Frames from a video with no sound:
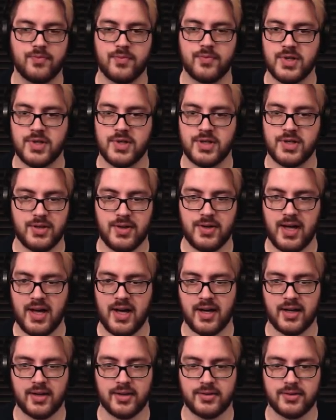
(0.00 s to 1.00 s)
So
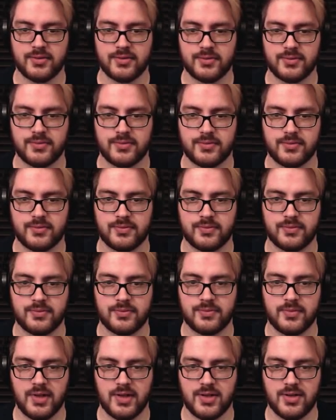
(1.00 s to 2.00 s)
yeah.
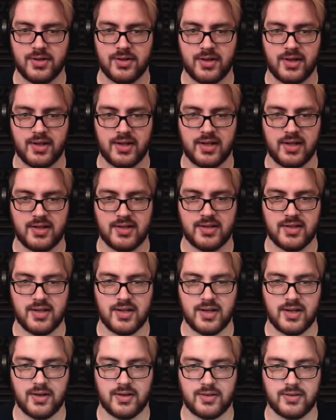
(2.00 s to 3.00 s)
I'm gonna turn on the lights in
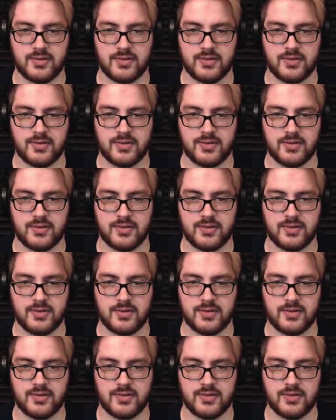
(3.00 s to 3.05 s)
here.